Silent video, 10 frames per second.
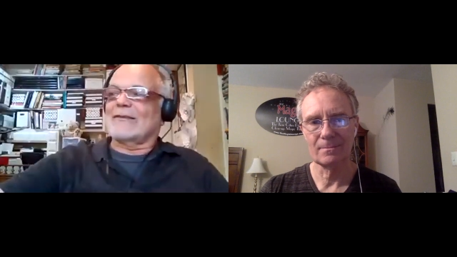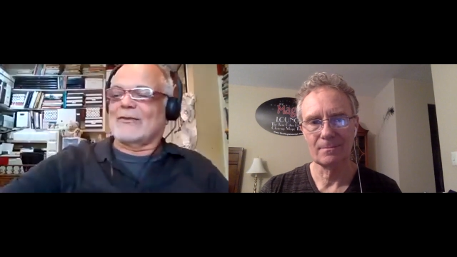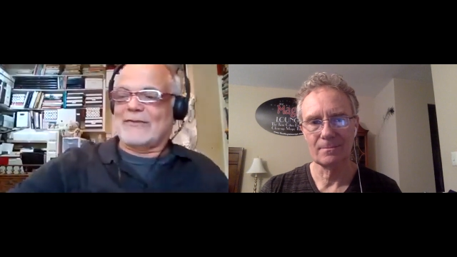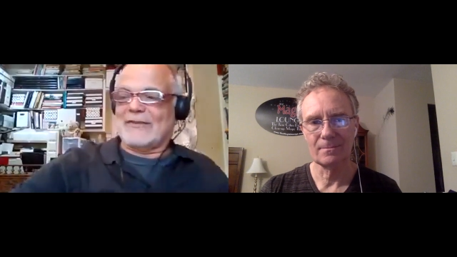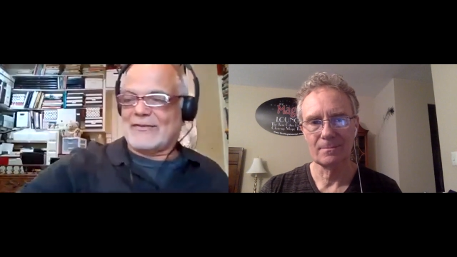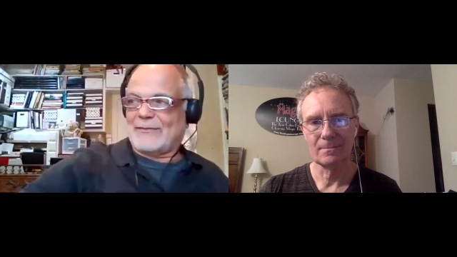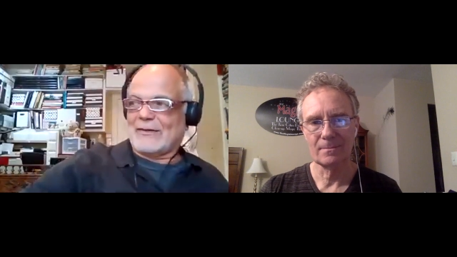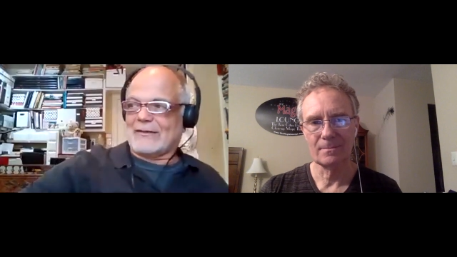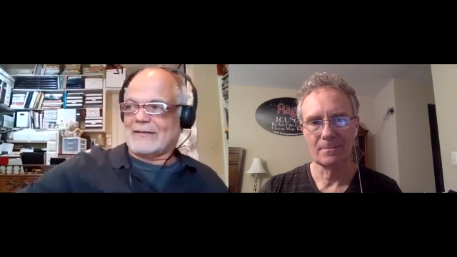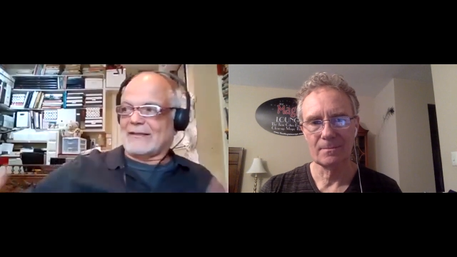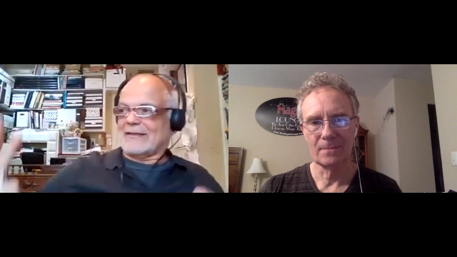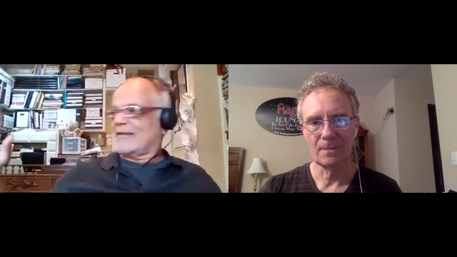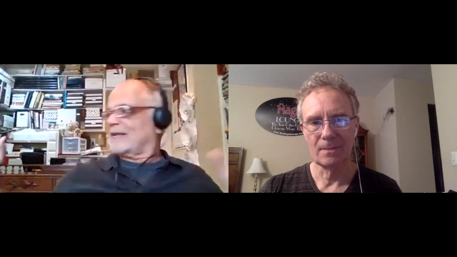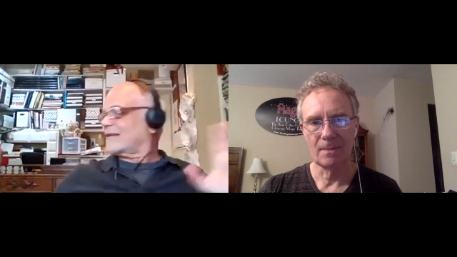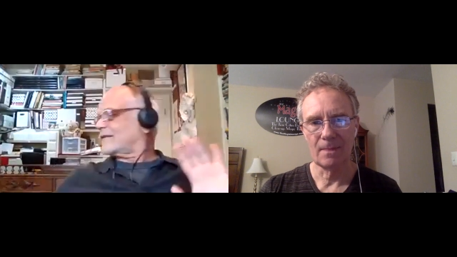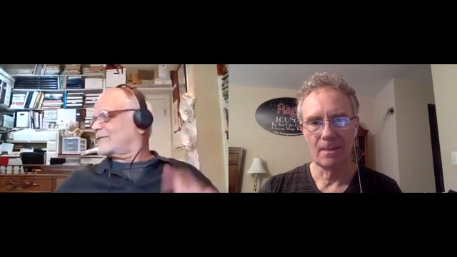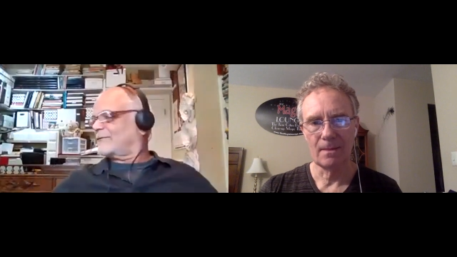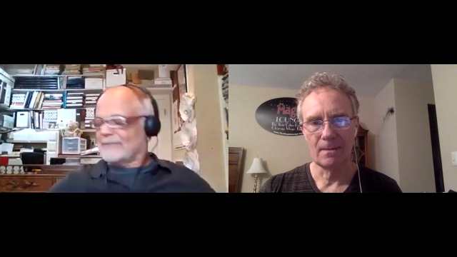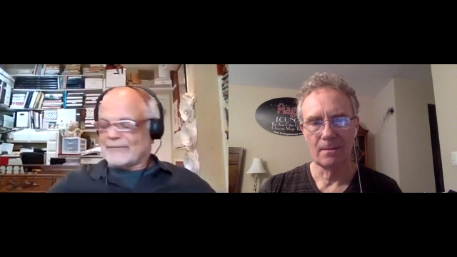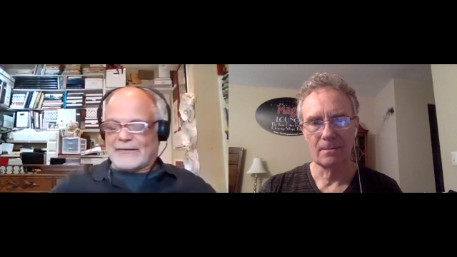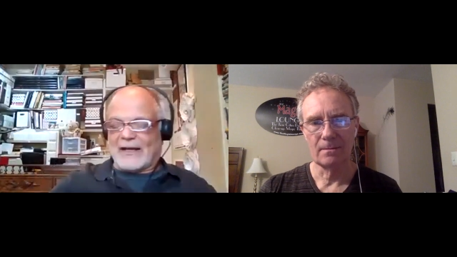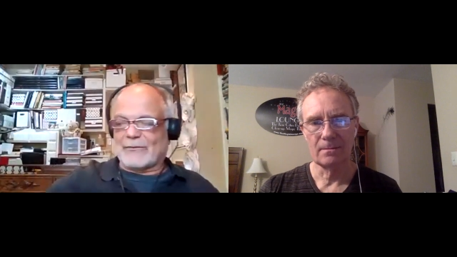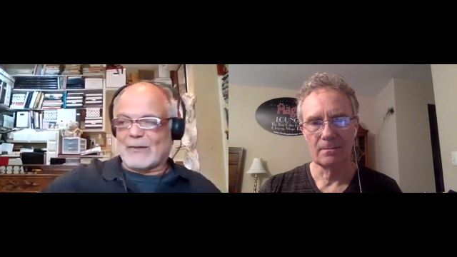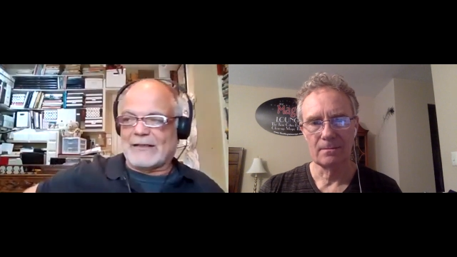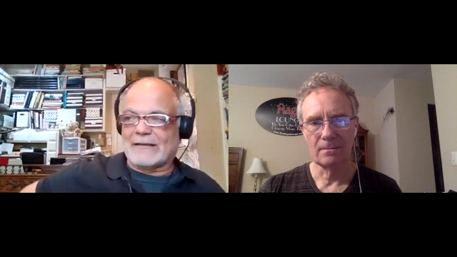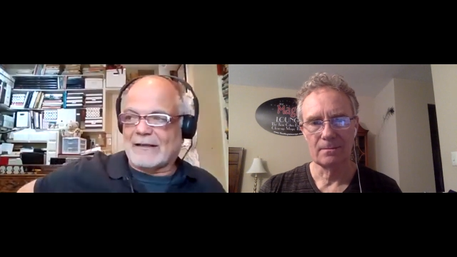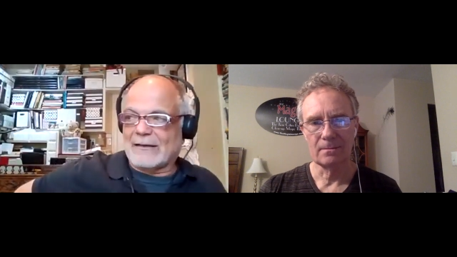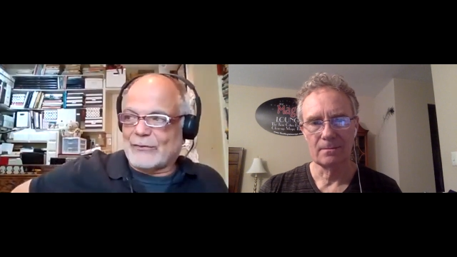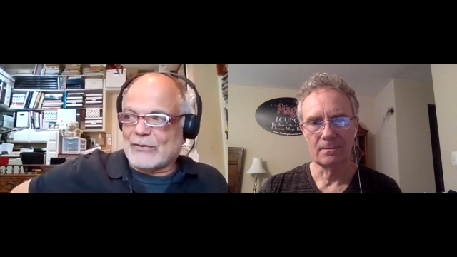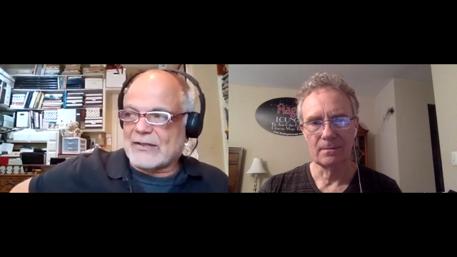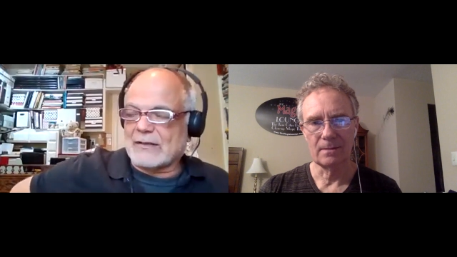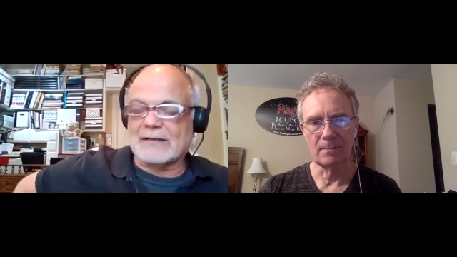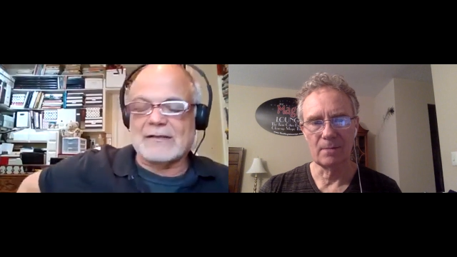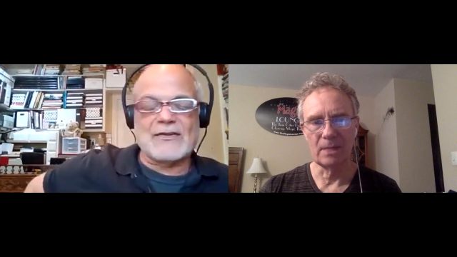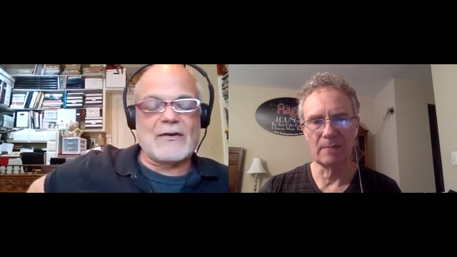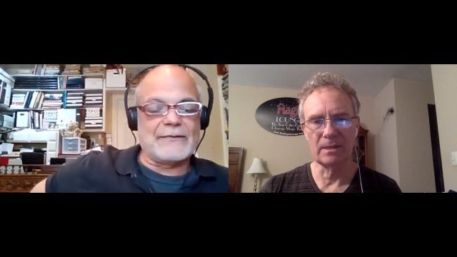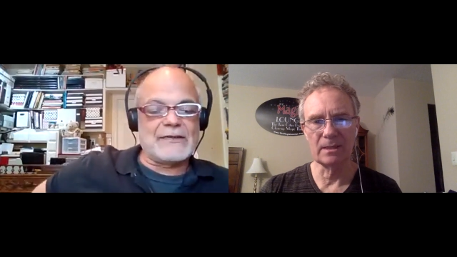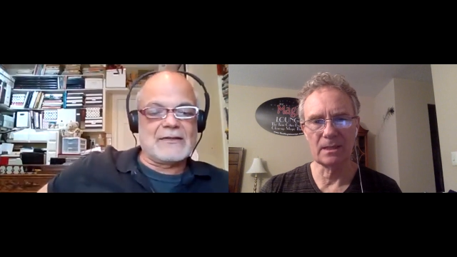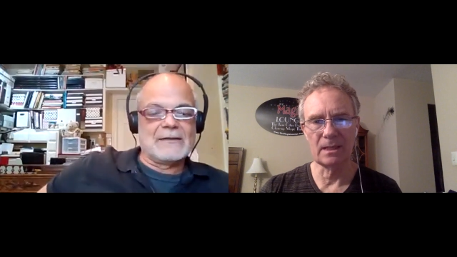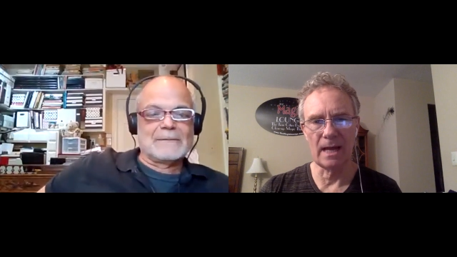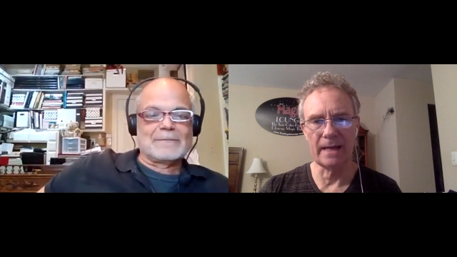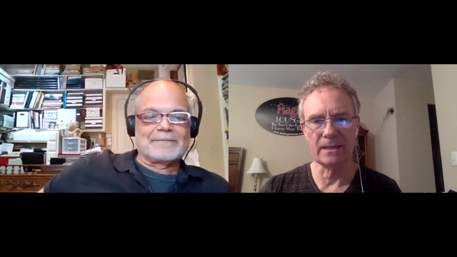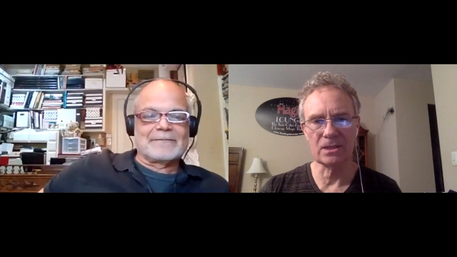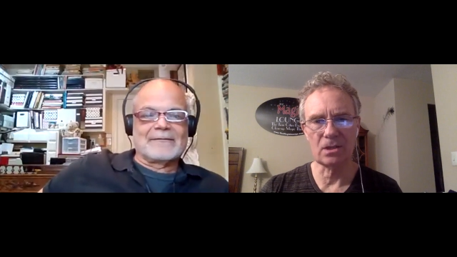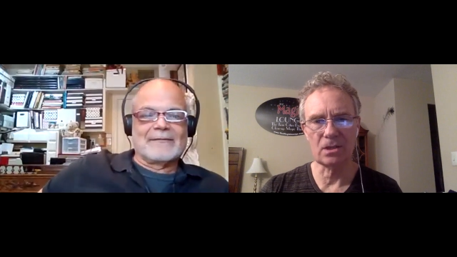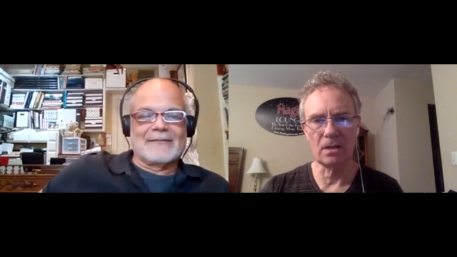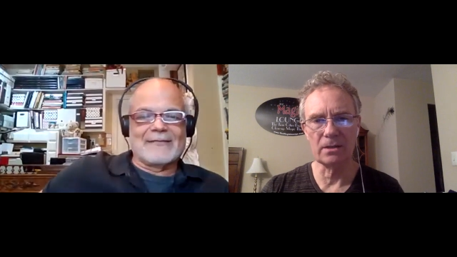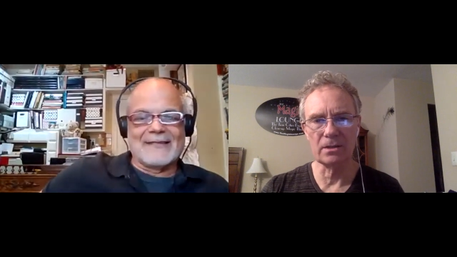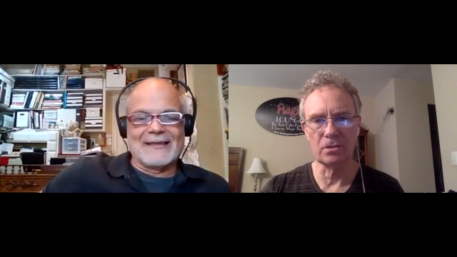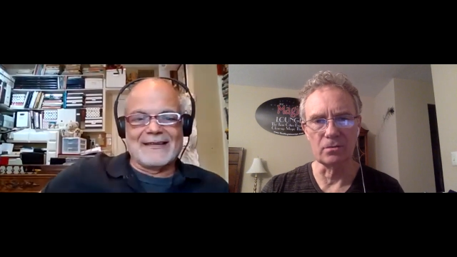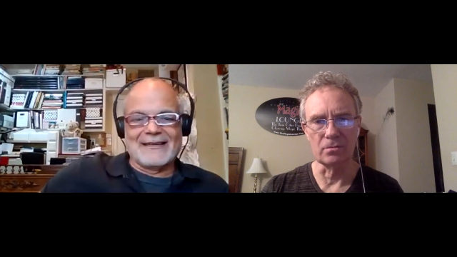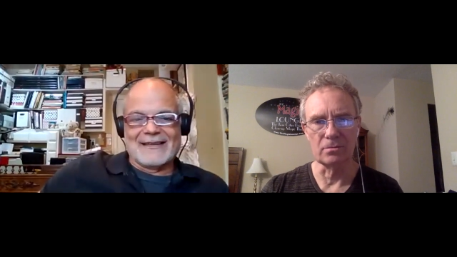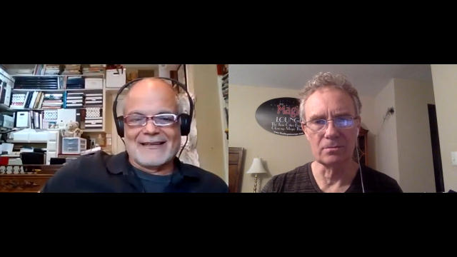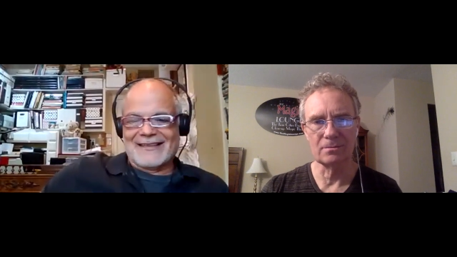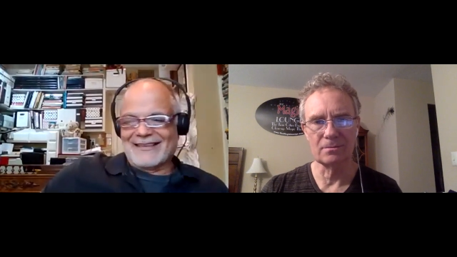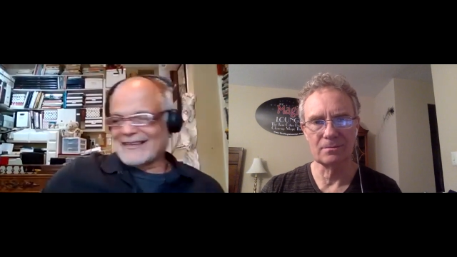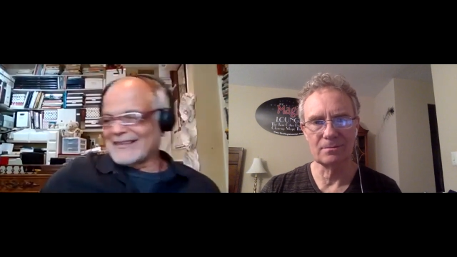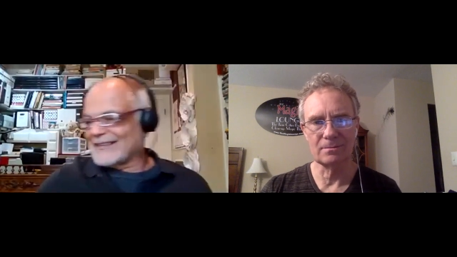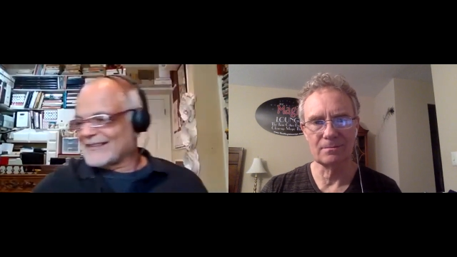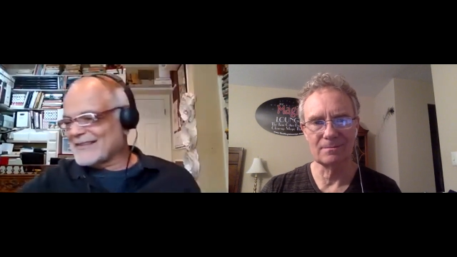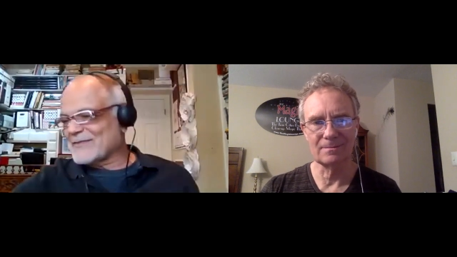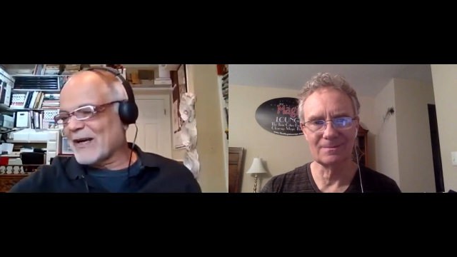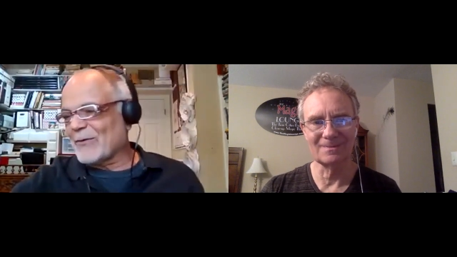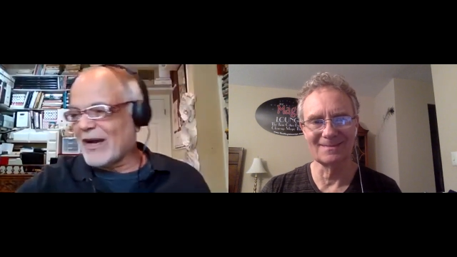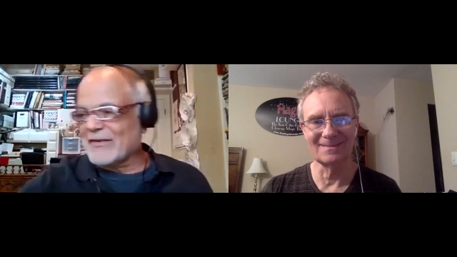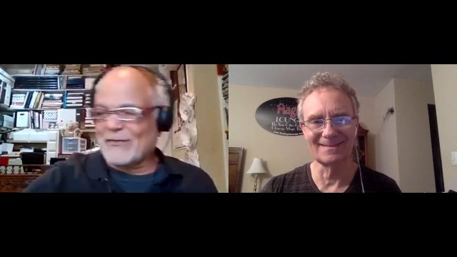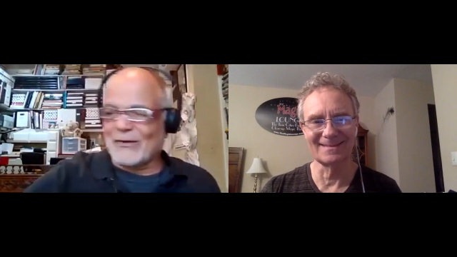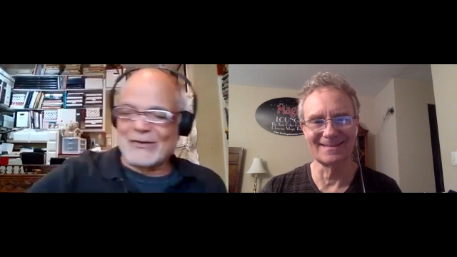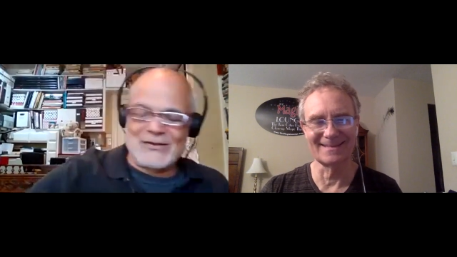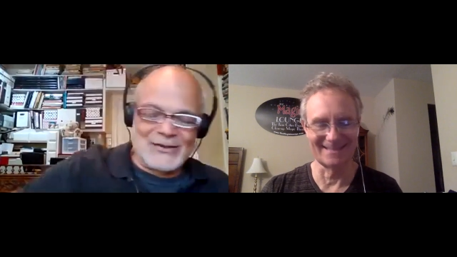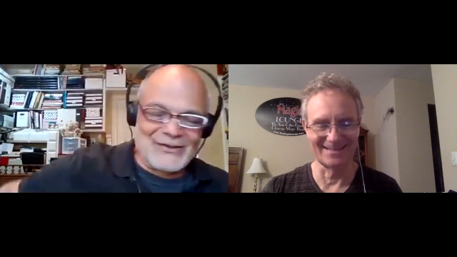Speaker 1: off this. Phone. There is like five million telephones. That might have been office. the
Speaker 2: clients calling you.
Speaker 1: Uh, that's my wife's phone. So.